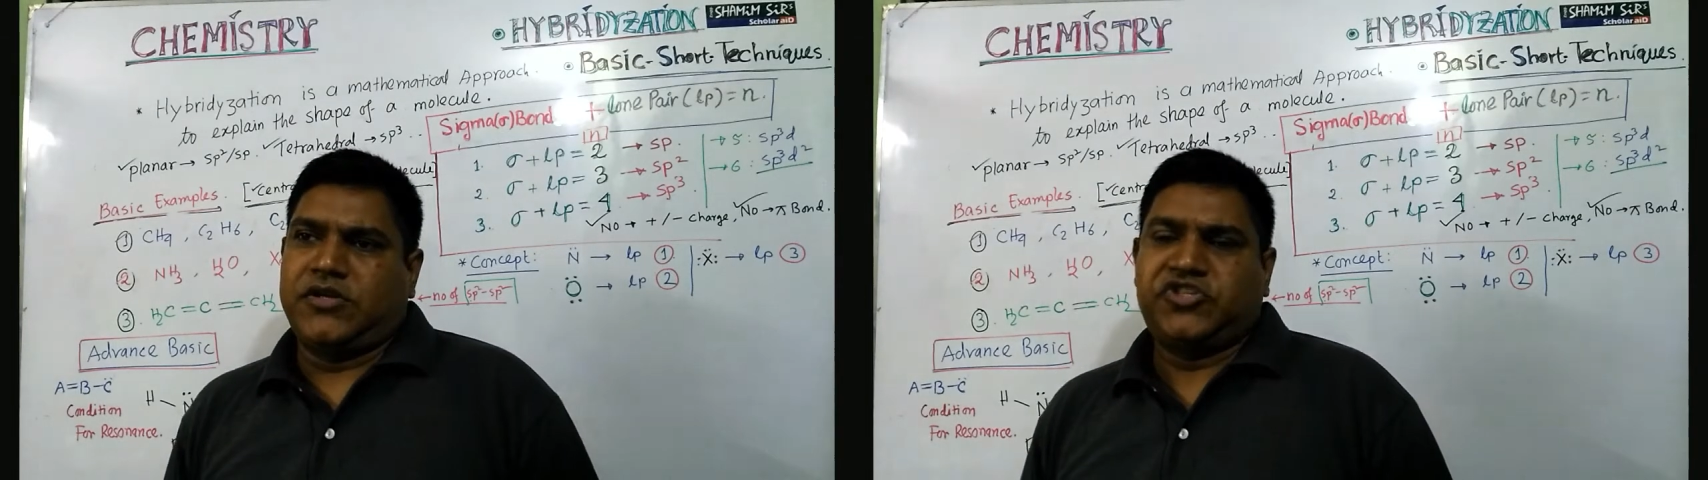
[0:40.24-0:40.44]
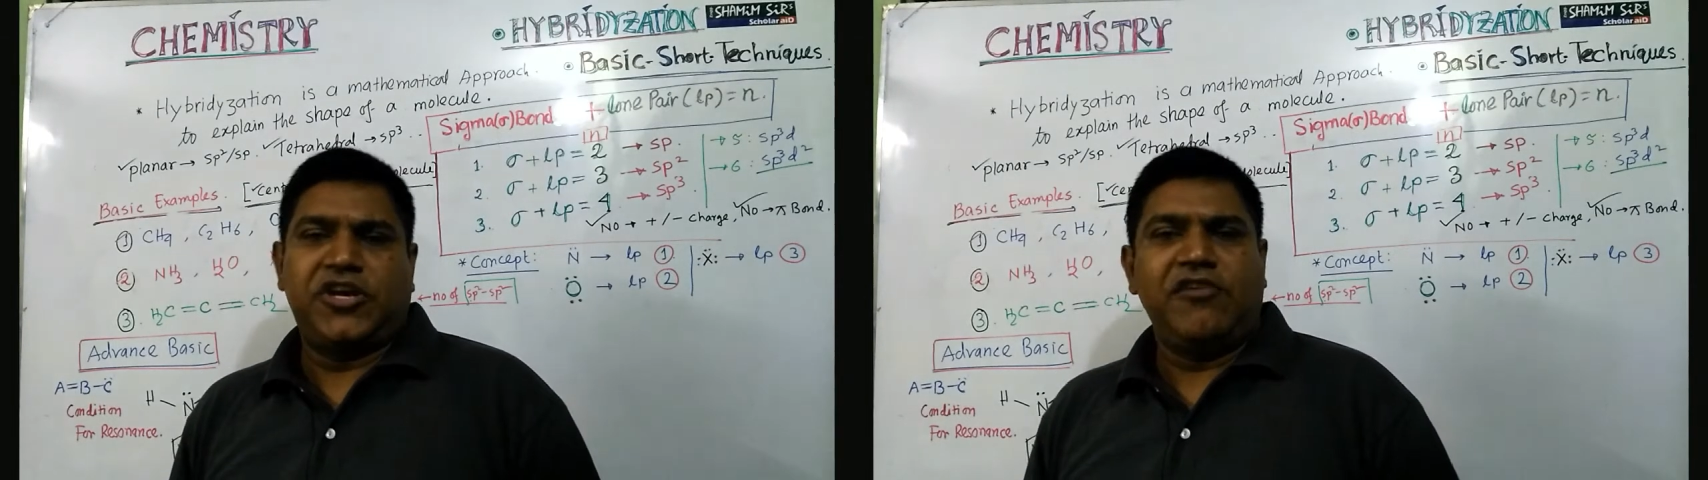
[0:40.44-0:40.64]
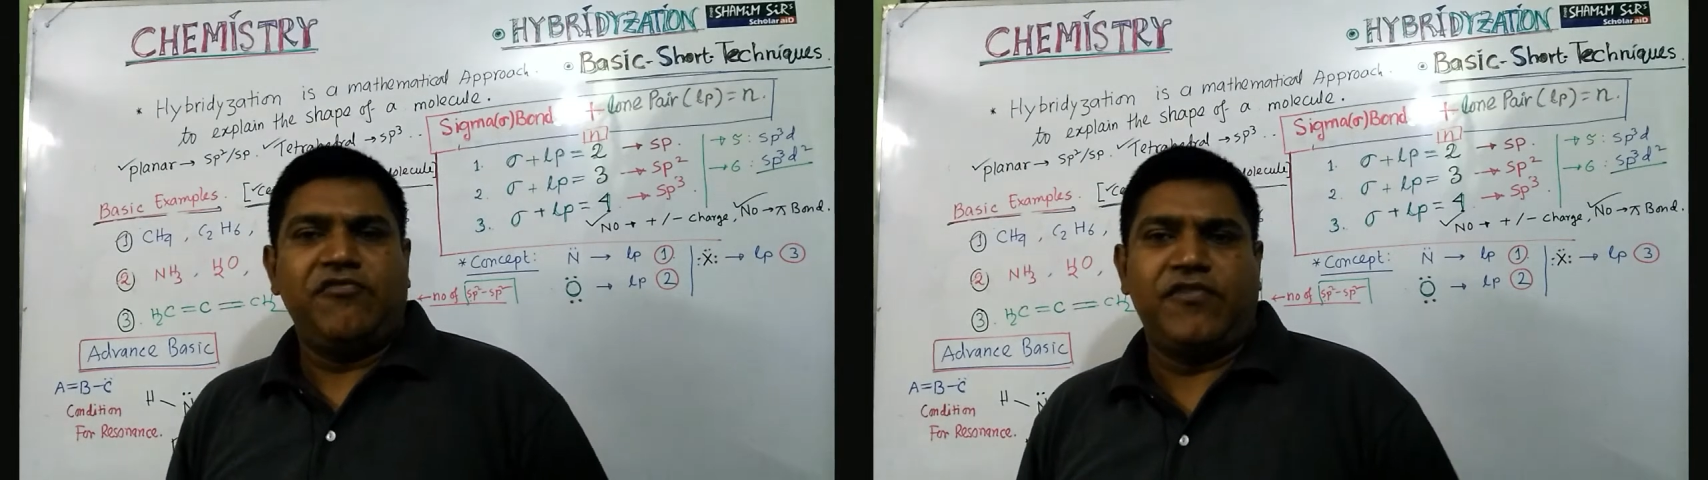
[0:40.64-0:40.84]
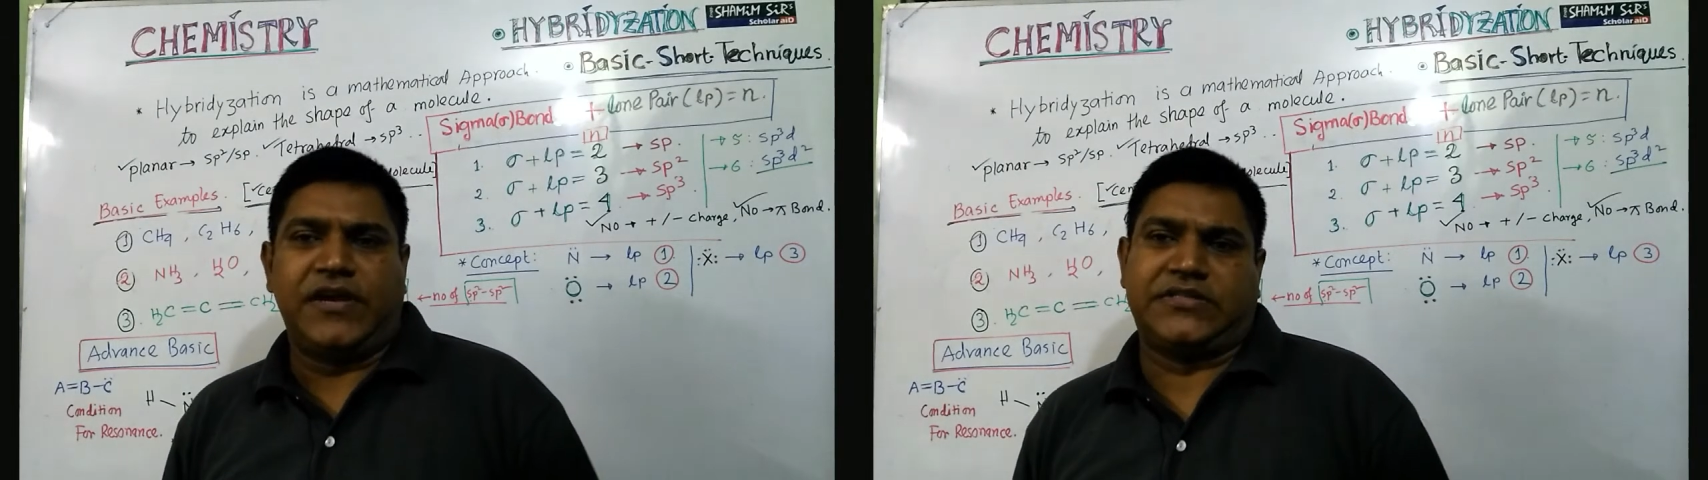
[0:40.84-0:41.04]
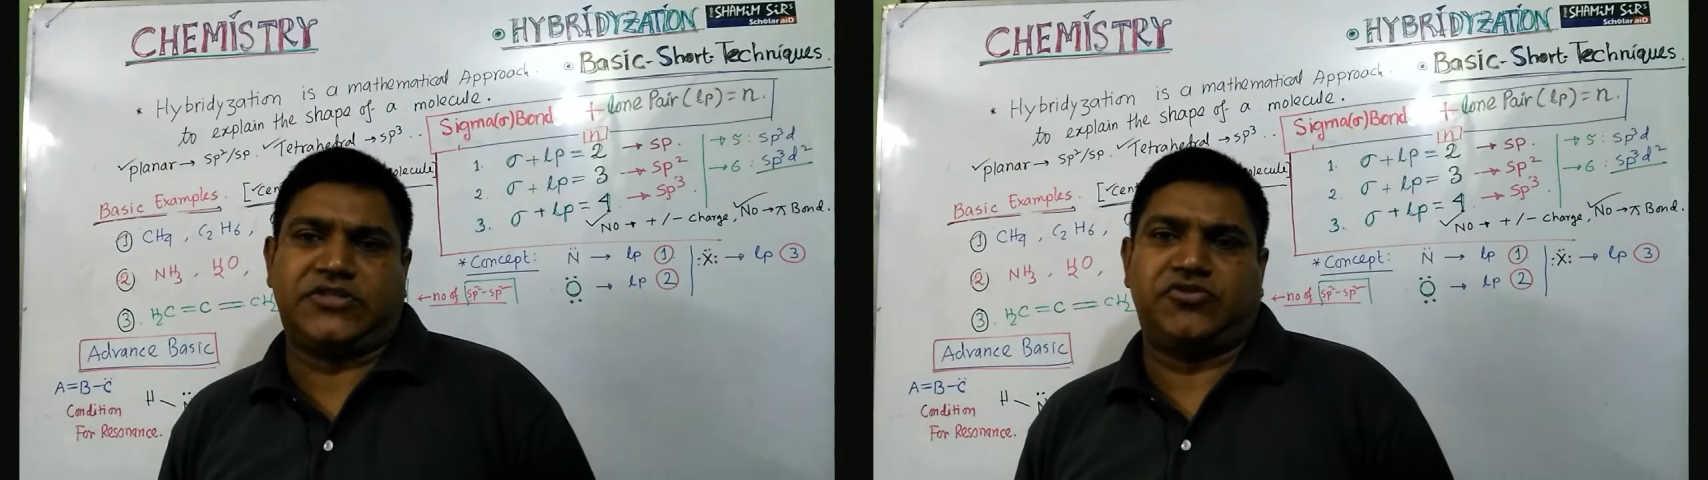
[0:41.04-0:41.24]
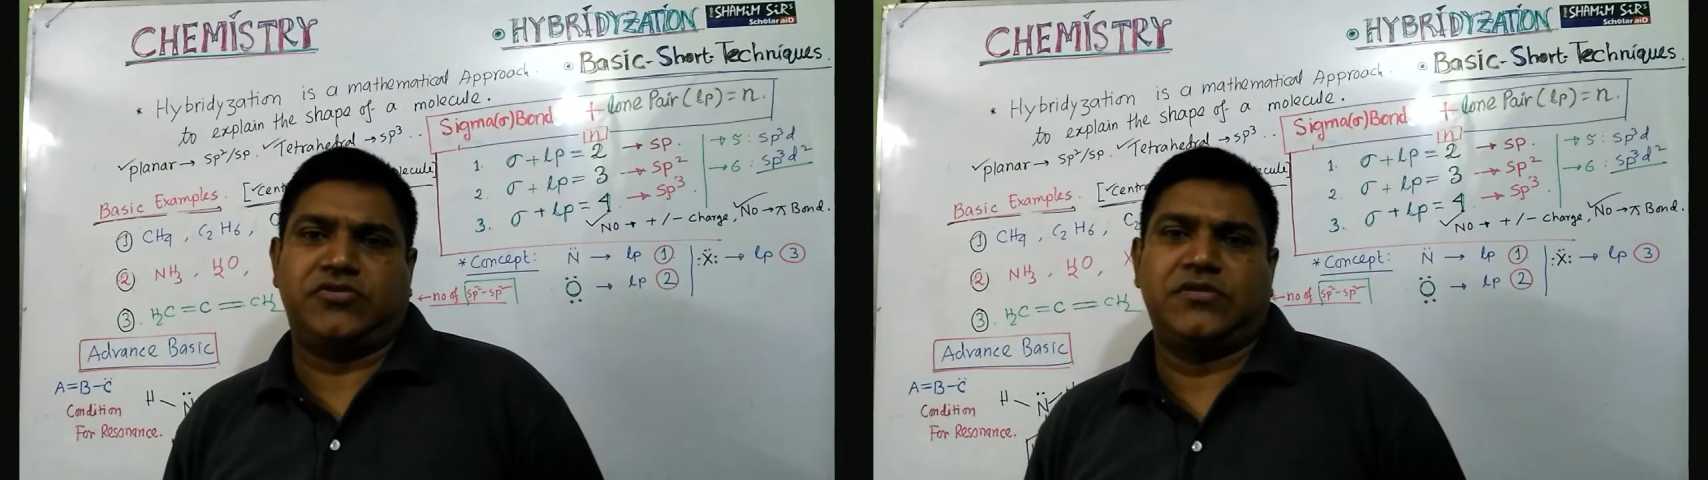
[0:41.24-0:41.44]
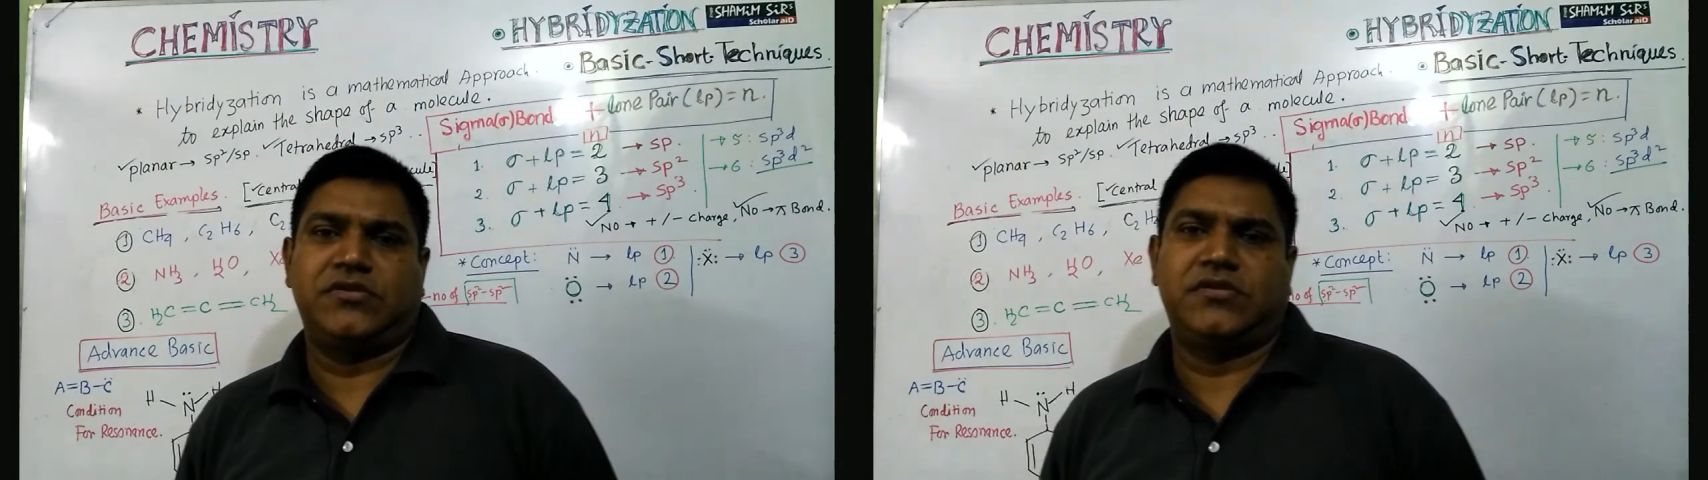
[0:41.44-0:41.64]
shape first,